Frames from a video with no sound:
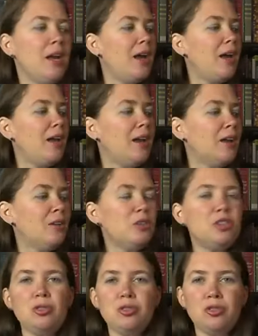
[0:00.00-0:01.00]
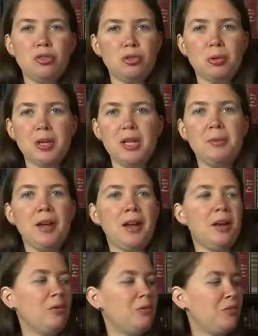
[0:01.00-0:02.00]
and lose those 20
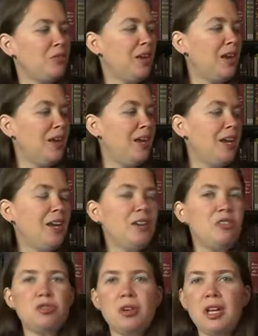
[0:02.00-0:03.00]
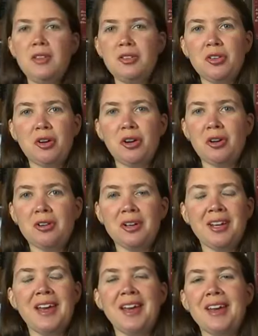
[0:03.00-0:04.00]
pounds and train the dog
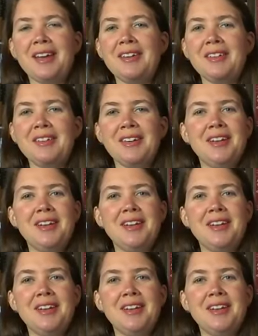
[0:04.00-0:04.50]
and,